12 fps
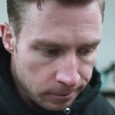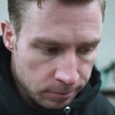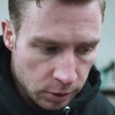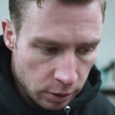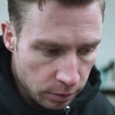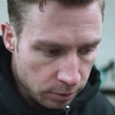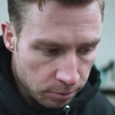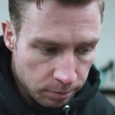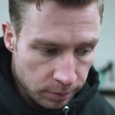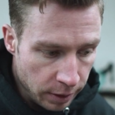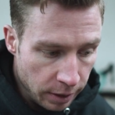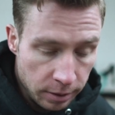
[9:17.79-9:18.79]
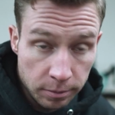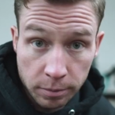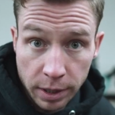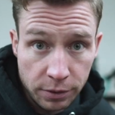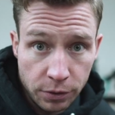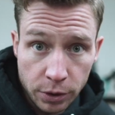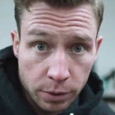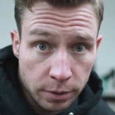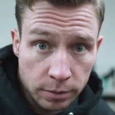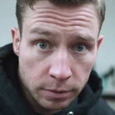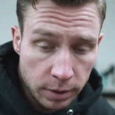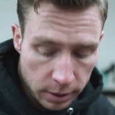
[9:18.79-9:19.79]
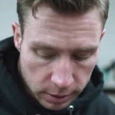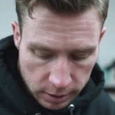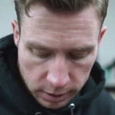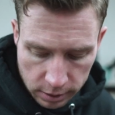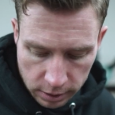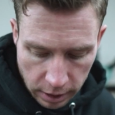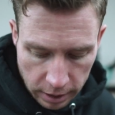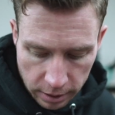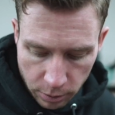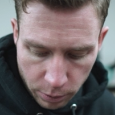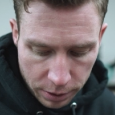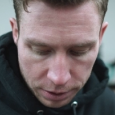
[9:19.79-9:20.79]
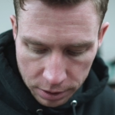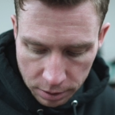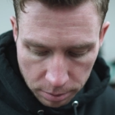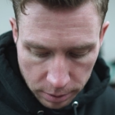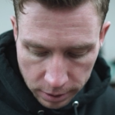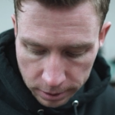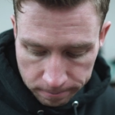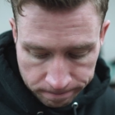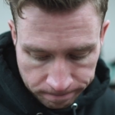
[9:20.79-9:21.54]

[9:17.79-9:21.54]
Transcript: So again, by feel. It's kind of weird, but